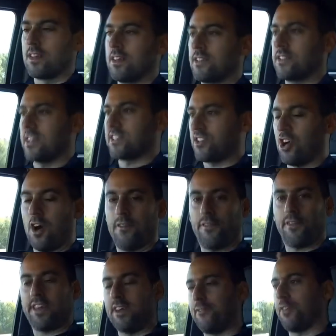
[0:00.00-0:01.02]
So let's go
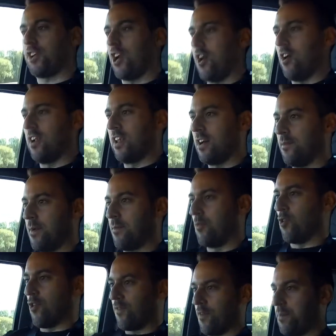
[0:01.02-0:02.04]
and give the car a little bit
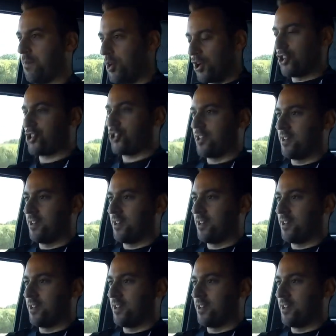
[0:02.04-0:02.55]
more of a push.